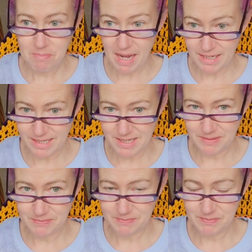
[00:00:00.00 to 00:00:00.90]

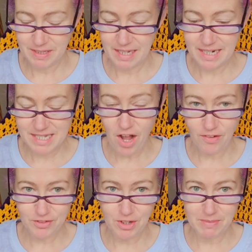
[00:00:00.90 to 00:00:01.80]
But it is
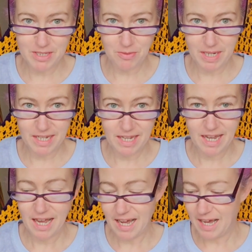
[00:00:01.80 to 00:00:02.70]
half term this week.
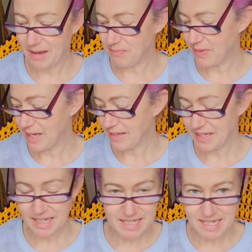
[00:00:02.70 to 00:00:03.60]

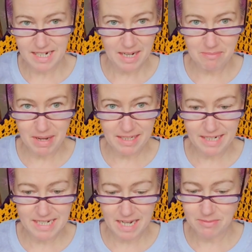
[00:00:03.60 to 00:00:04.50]
The kids are going to come back
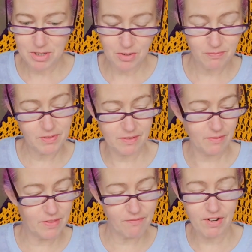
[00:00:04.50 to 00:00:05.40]
anytime, so
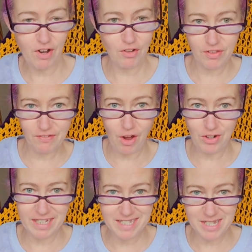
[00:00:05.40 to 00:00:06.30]
the
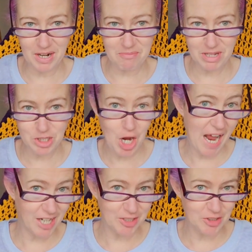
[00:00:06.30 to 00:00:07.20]
vlogging's going to be a
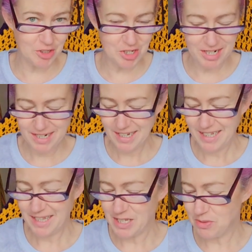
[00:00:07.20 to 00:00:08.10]
challenge
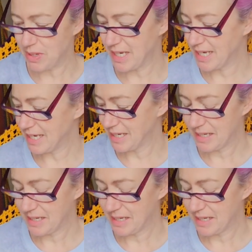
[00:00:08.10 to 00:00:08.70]
this week.